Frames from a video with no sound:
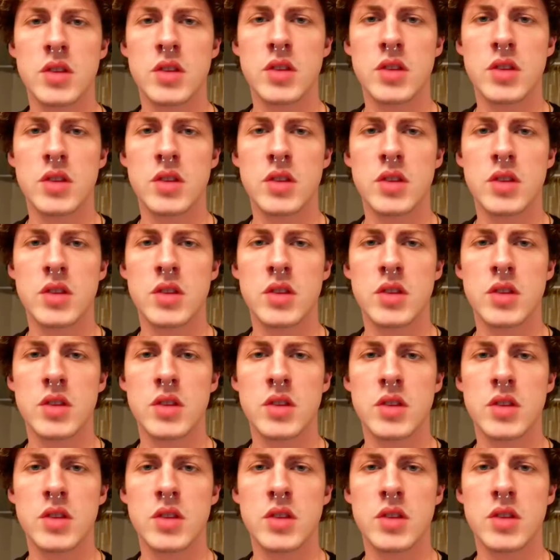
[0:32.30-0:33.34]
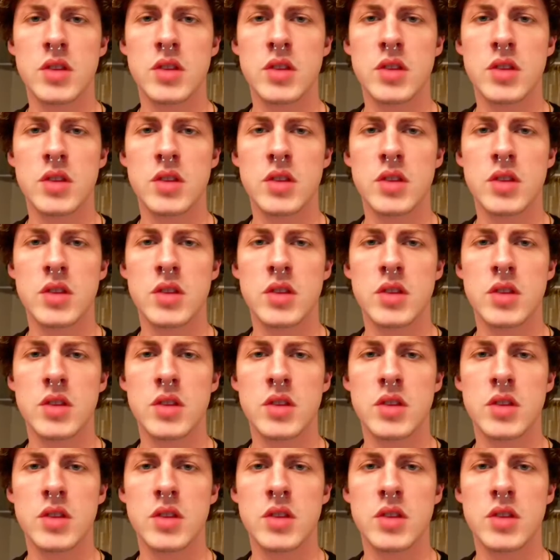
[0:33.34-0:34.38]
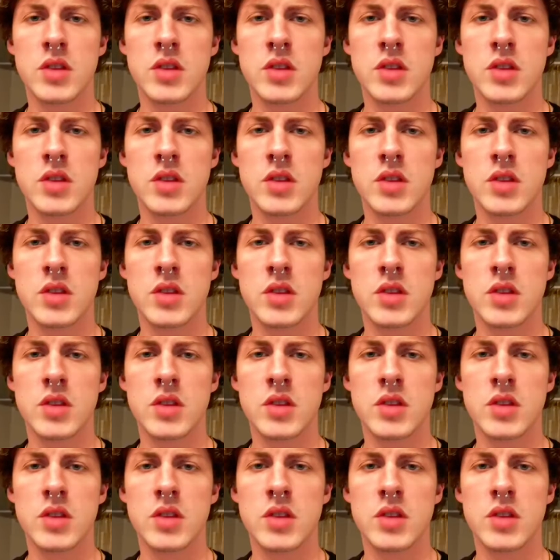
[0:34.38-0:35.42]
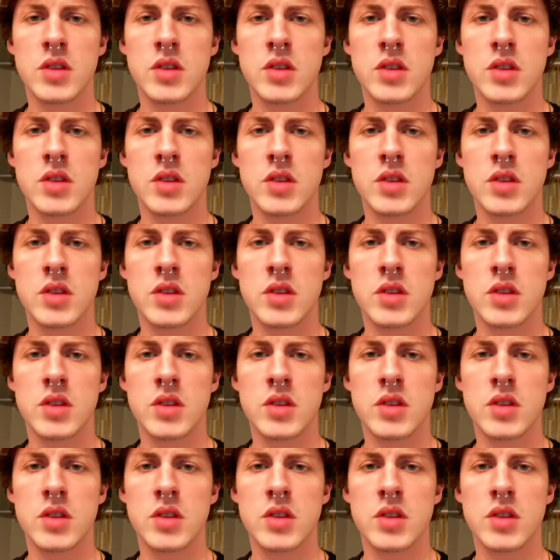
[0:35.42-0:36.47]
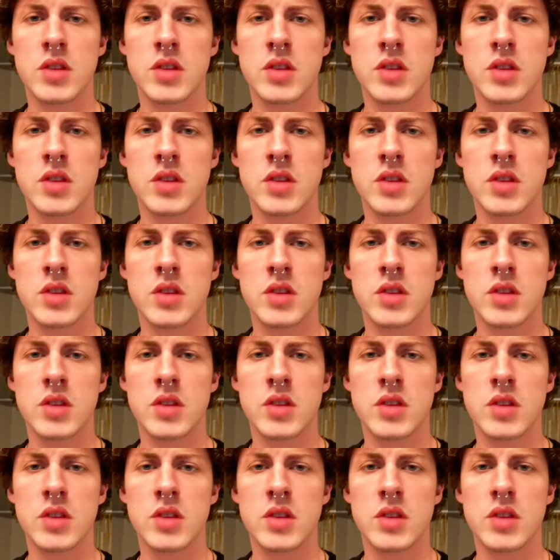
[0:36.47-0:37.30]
[no speech]